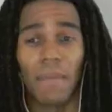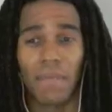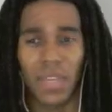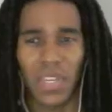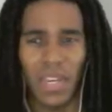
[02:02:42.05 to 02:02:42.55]

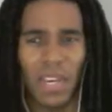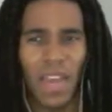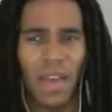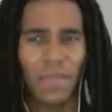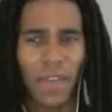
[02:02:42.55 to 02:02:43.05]
Because I
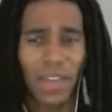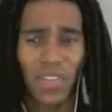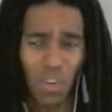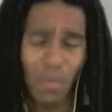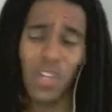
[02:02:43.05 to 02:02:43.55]
had
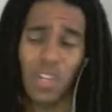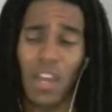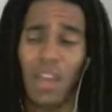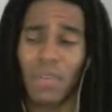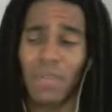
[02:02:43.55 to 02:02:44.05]
so much
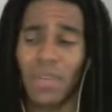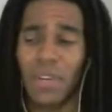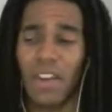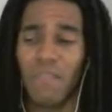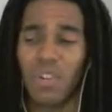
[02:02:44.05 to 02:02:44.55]
time, I
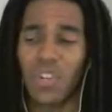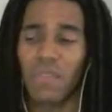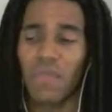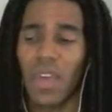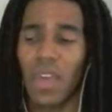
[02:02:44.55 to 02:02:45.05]
didn't have much
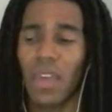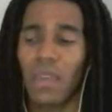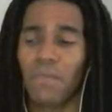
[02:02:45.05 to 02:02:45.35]
of a